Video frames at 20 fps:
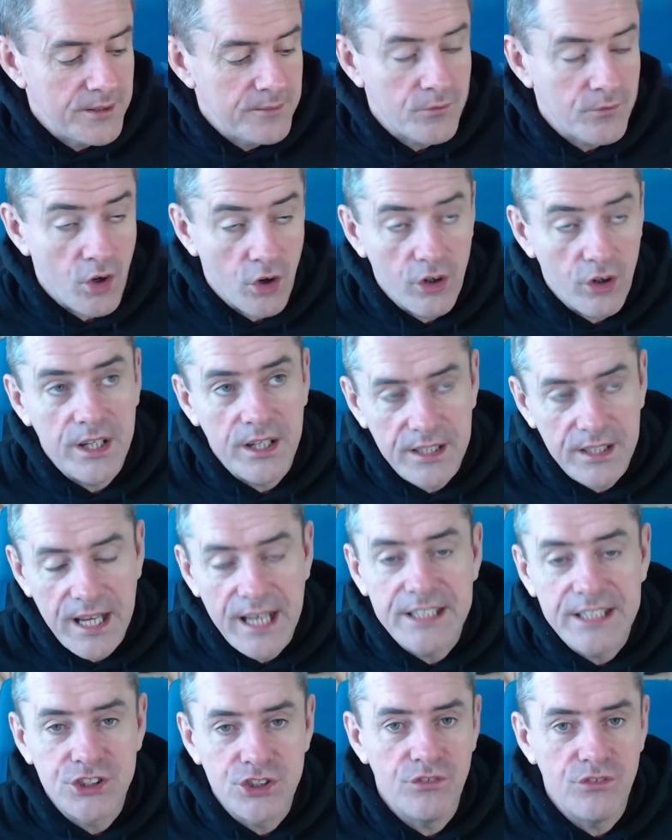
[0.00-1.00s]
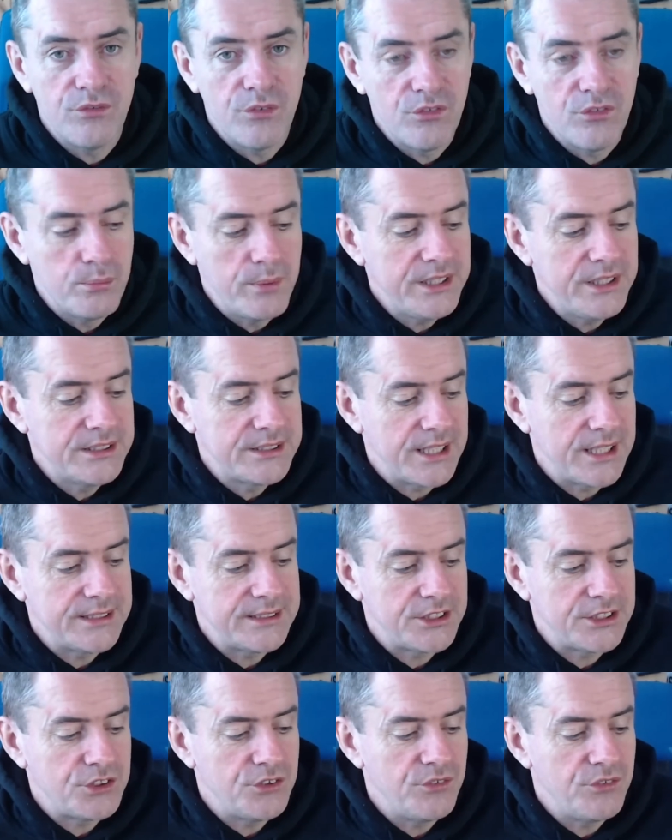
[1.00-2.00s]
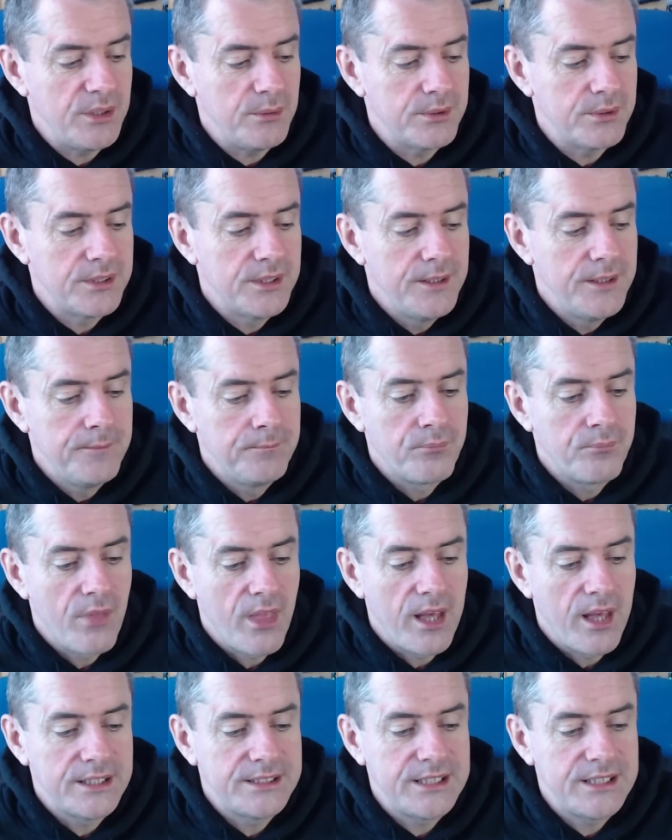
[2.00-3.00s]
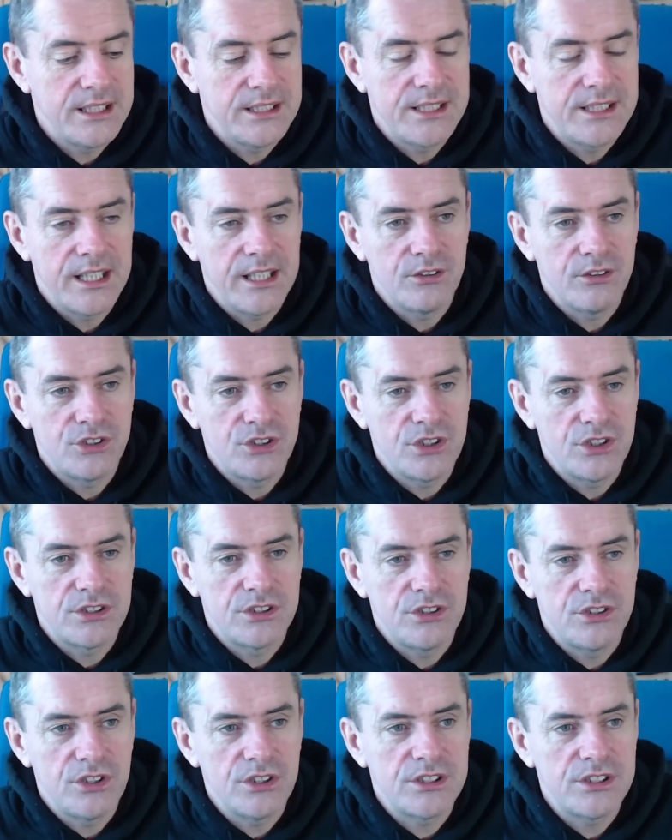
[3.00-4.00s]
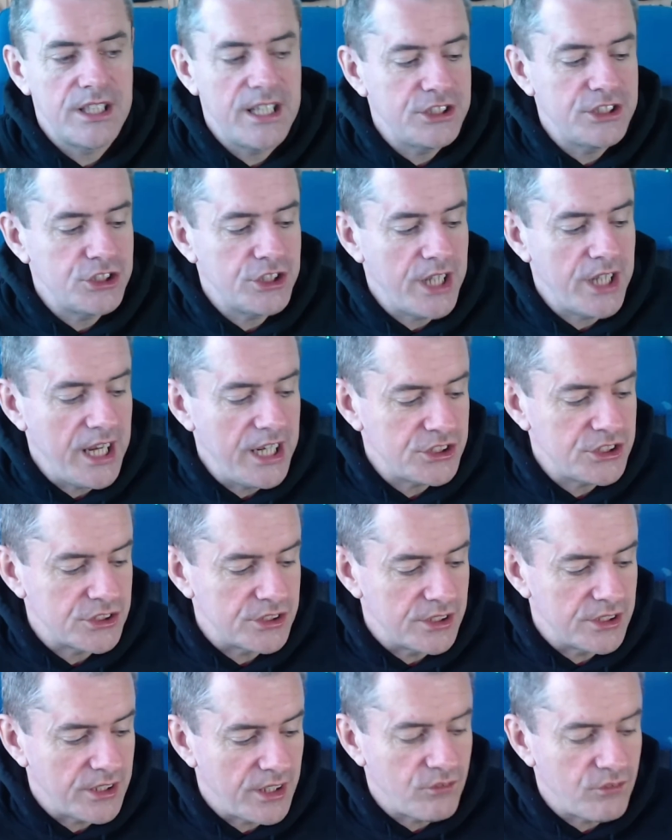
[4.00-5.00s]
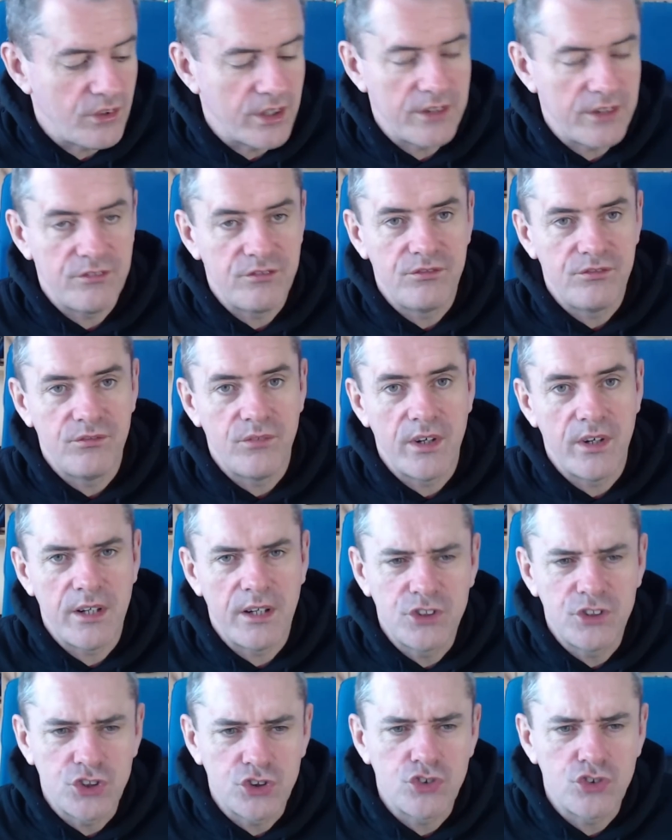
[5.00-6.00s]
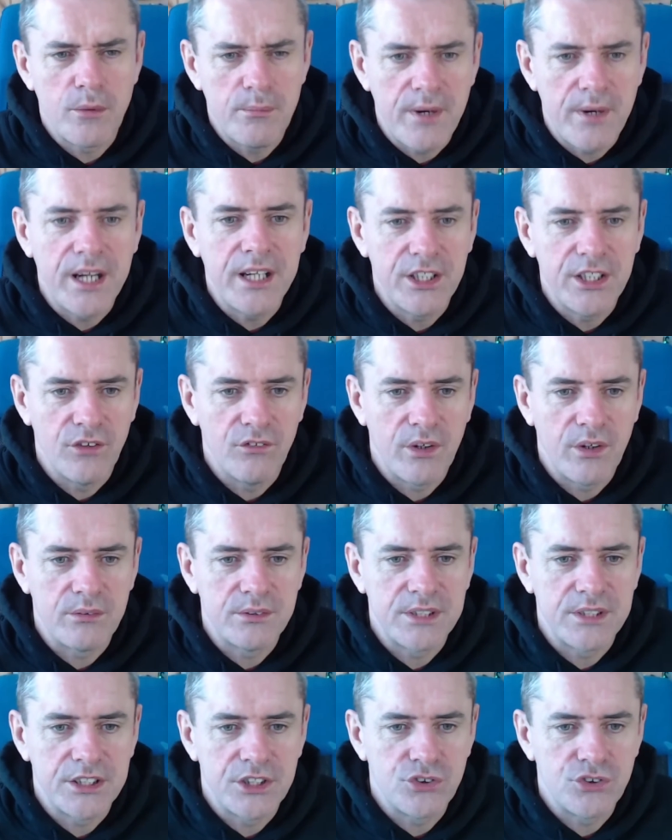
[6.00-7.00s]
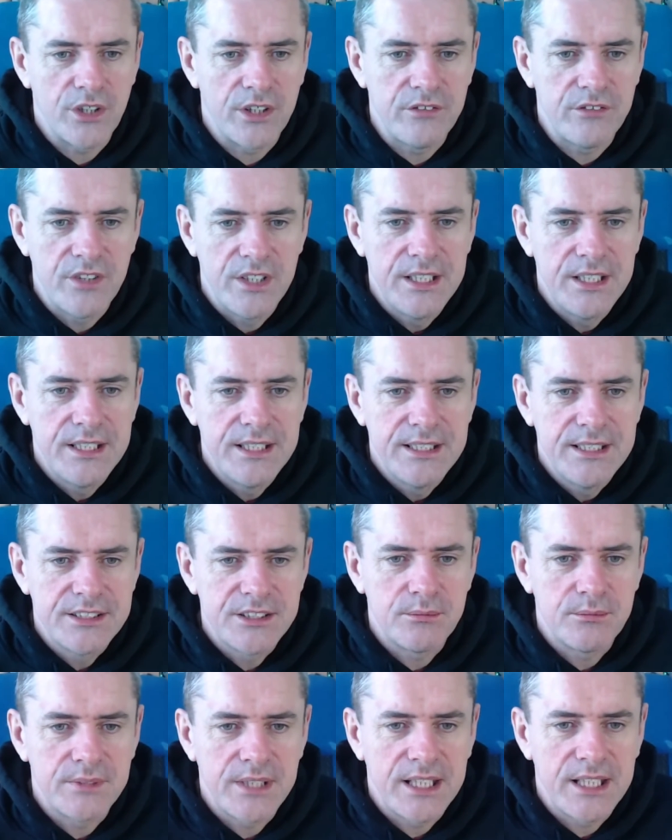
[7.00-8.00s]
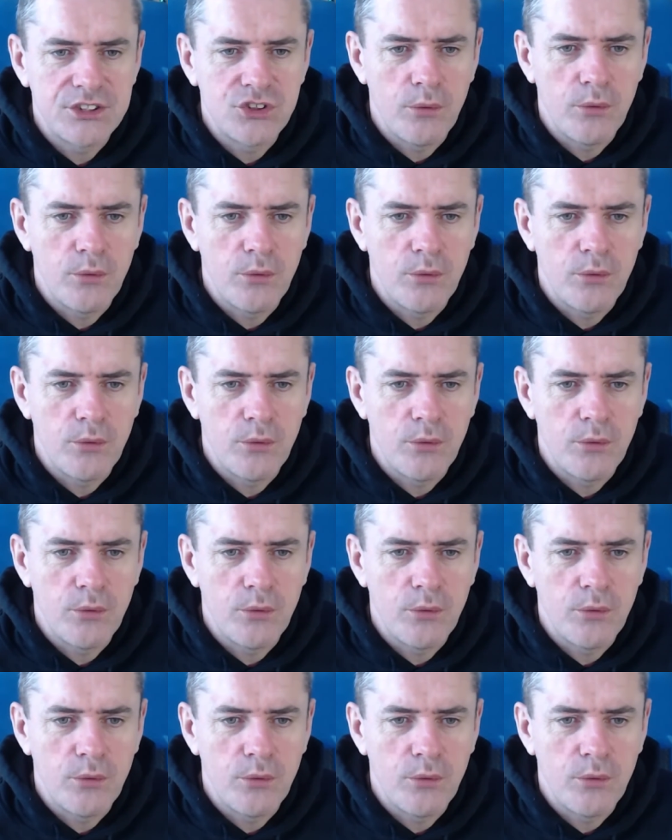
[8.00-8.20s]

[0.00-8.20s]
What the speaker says: or in a SUV, big size SUV, but I still think it was just an education of just a reminder of what it was like to drive something that has no